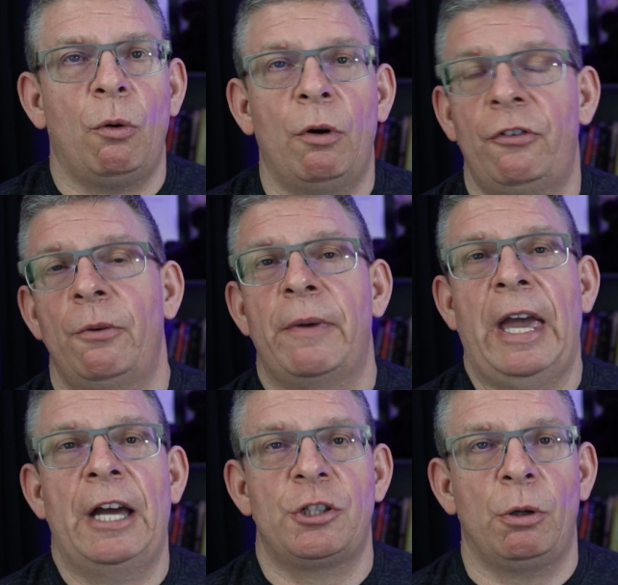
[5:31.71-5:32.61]
or some
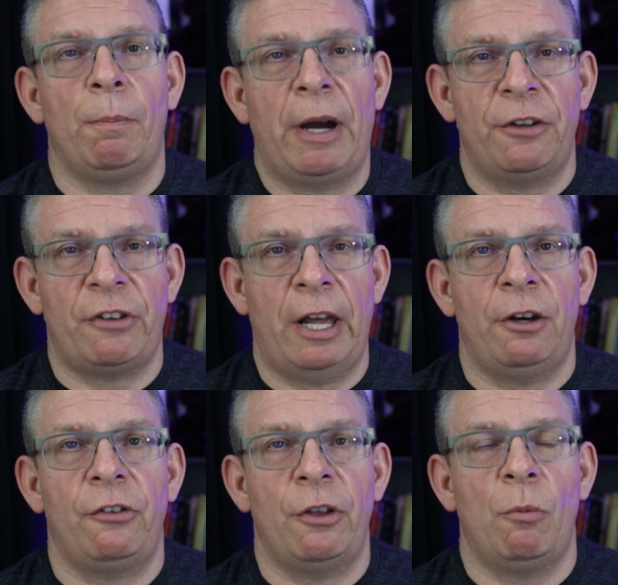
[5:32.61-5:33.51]
casual
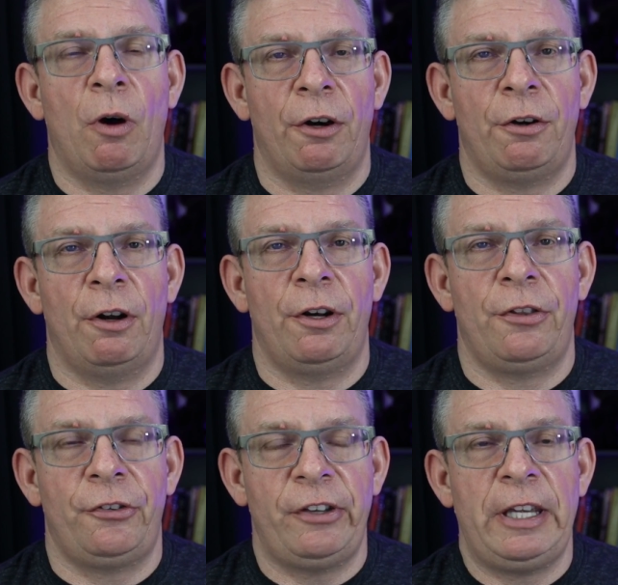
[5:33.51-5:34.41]
bystanders that wandered onto
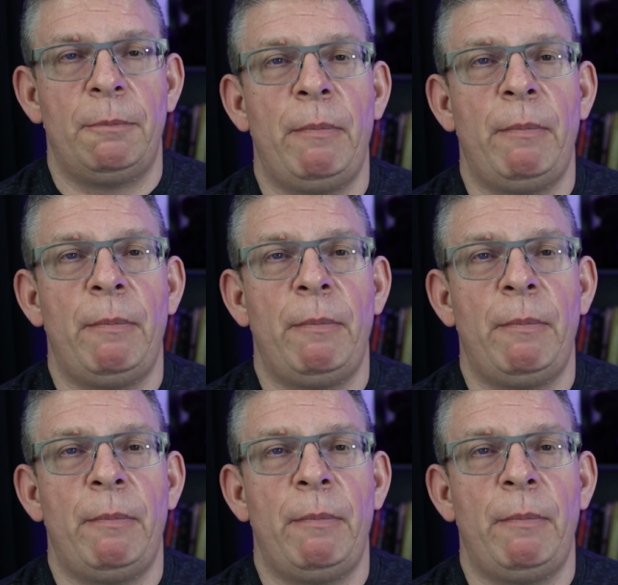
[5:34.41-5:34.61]
the scene.